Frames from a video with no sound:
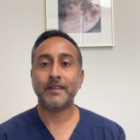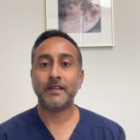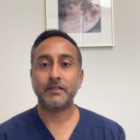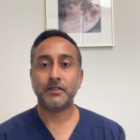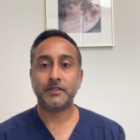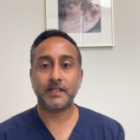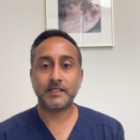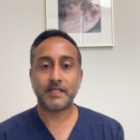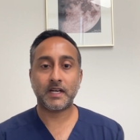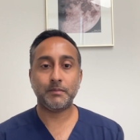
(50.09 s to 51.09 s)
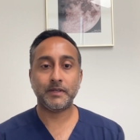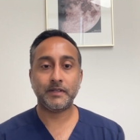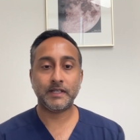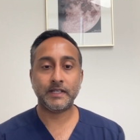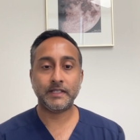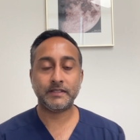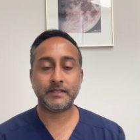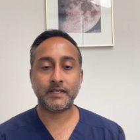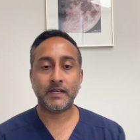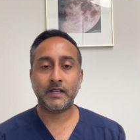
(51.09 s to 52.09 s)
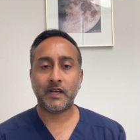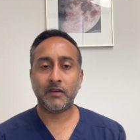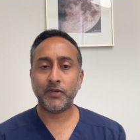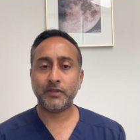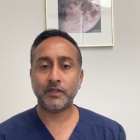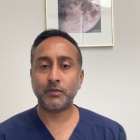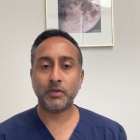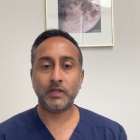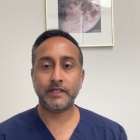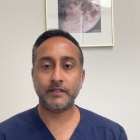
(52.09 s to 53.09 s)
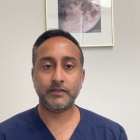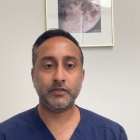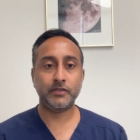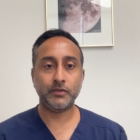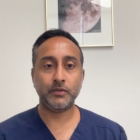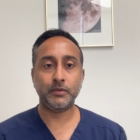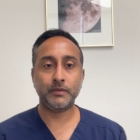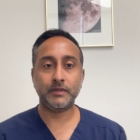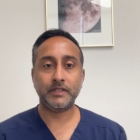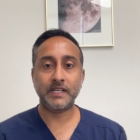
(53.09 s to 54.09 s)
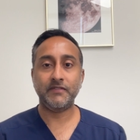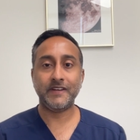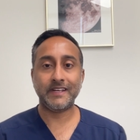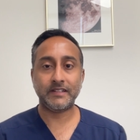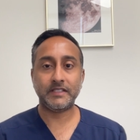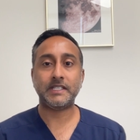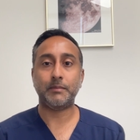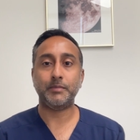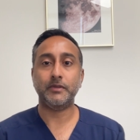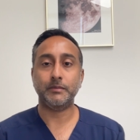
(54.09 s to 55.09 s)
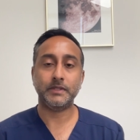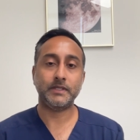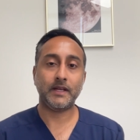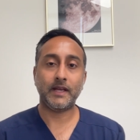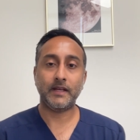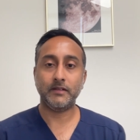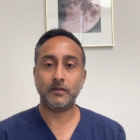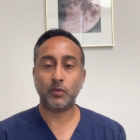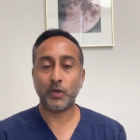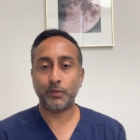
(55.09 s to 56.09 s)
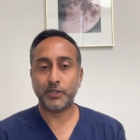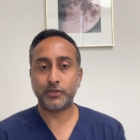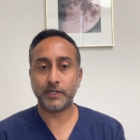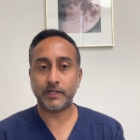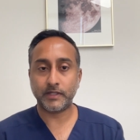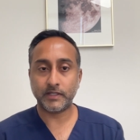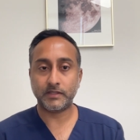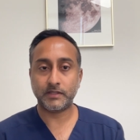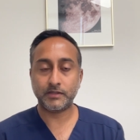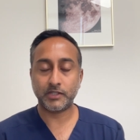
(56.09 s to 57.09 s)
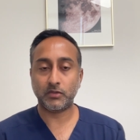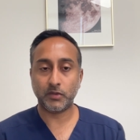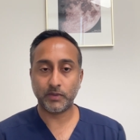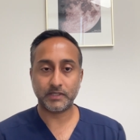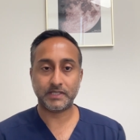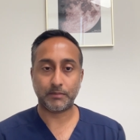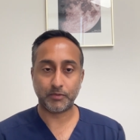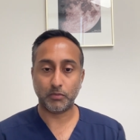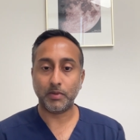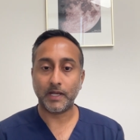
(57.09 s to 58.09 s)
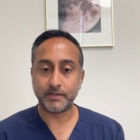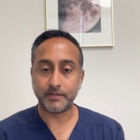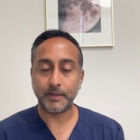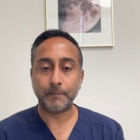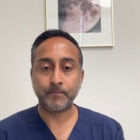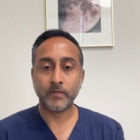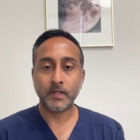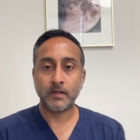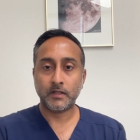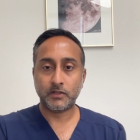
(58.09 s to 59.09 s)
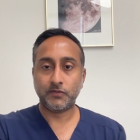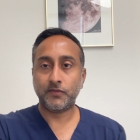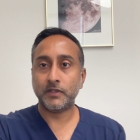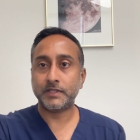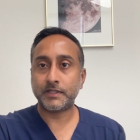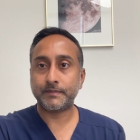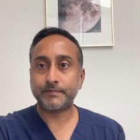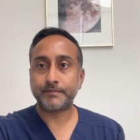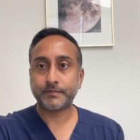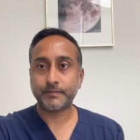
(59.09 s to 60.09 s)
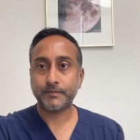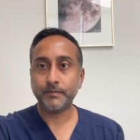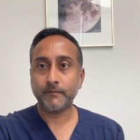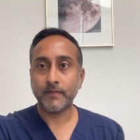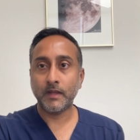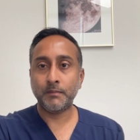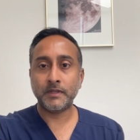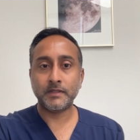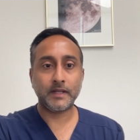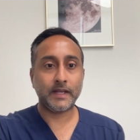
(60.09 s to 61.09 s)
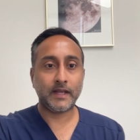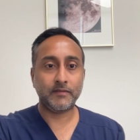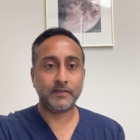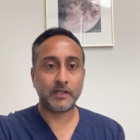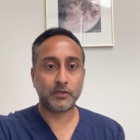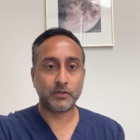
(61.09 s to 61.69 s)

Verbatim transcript: So today's topic is everything related to deviated septums and the way we treat it is generally with a septoplasty. So first, I'm going to have Dr.